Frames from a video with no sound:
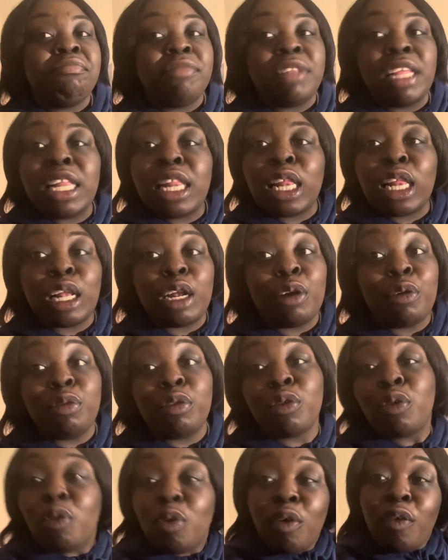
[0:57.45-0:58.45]
this is a new
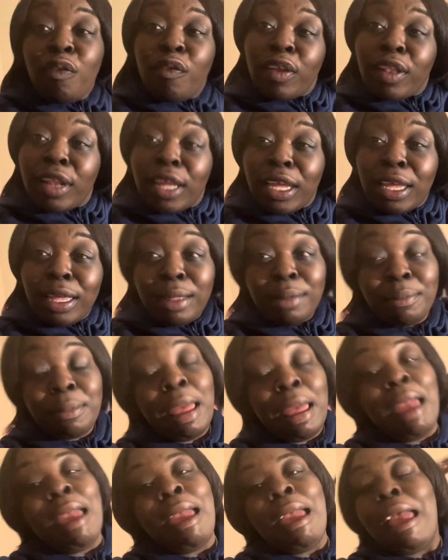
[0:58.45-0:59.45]
school for them
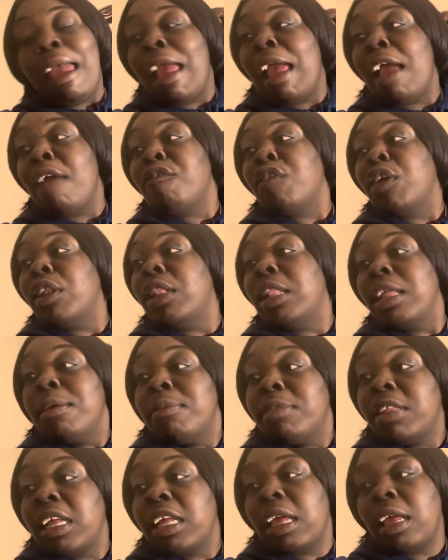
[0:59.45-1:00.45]
and for them
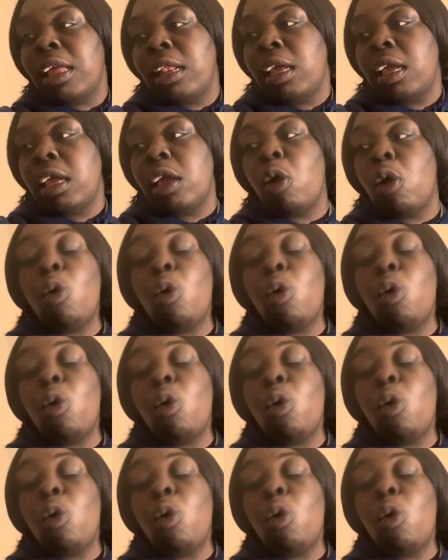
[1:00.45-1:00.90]
to get it